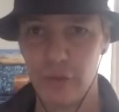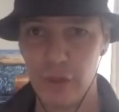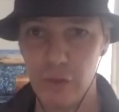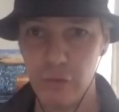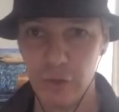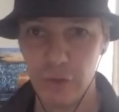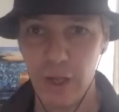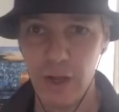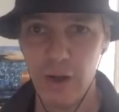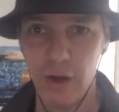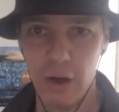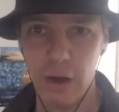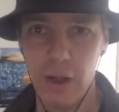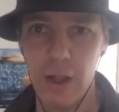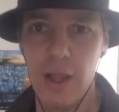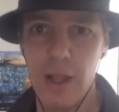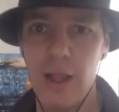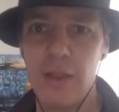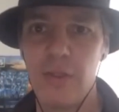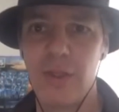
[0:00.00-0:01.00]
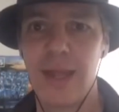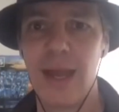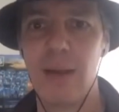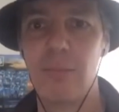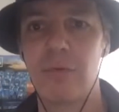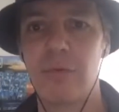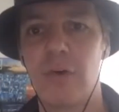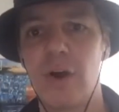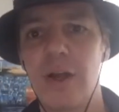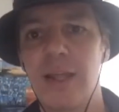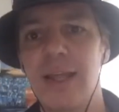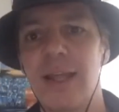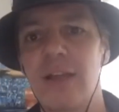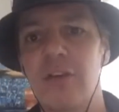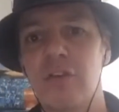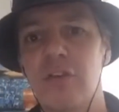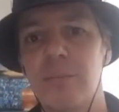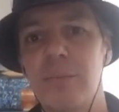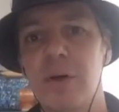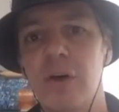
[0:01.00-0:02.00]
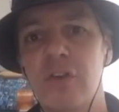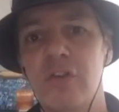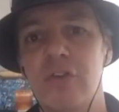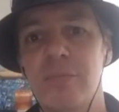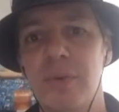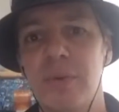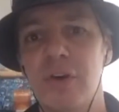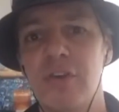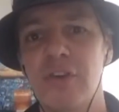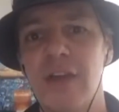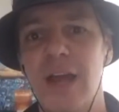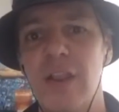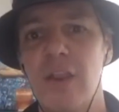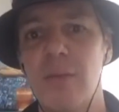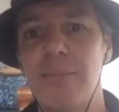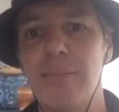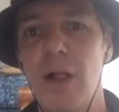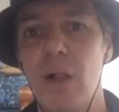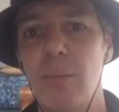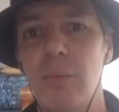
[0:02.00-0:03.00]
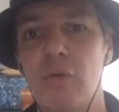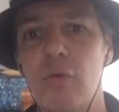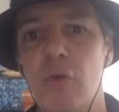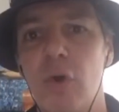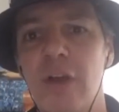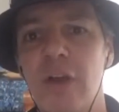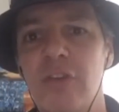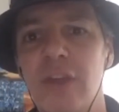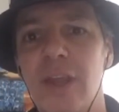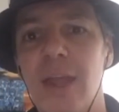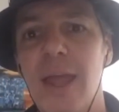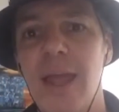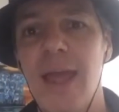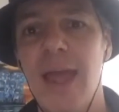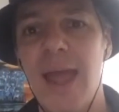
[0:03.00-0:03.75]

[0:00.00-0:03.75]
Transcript: Those are the Canberra Vikings, the Perth Spirit and the Melbourne Rising,